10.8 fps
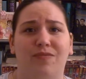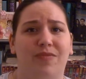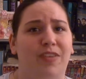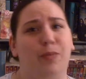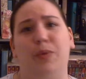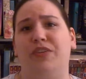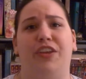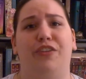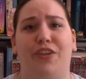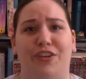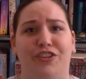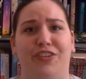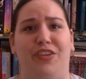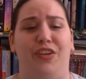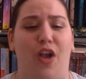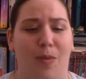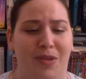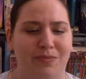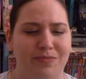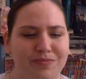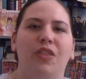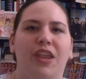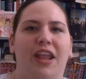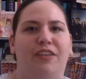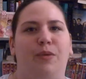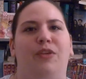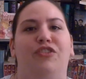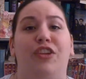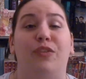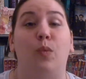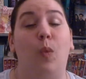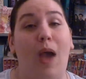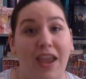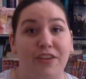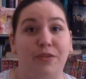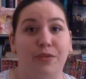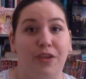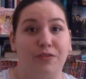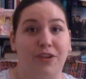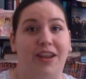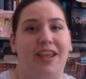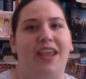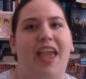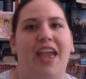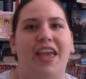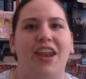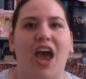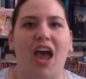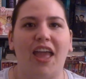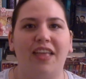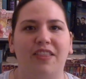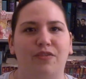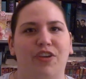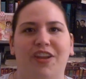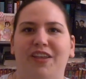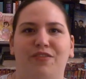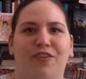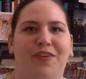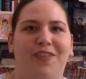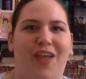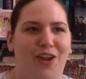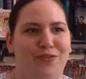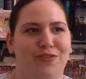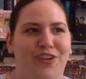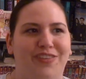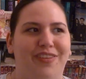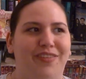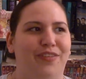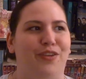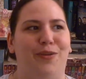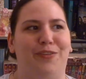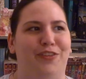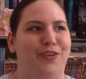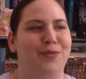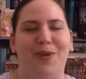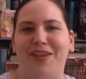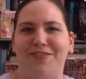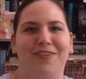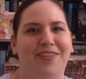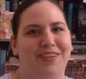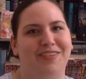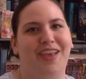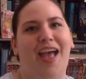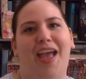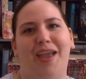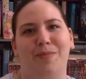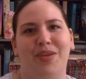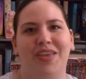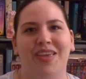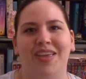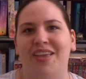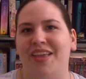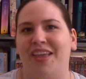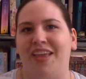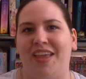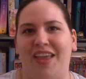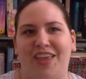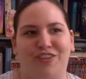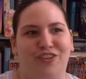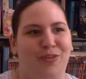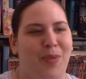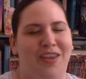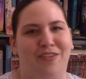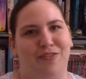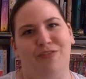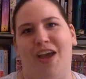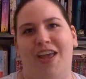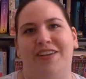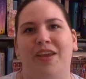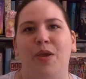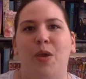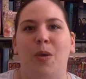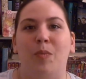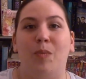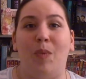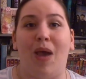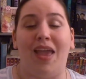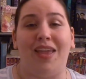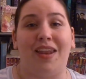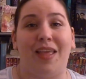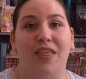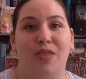this particular interest in common. The next question is, why do you love reading? And I love reading for a lot of reasons. It's a good way to fill in time. It's just plain fun. But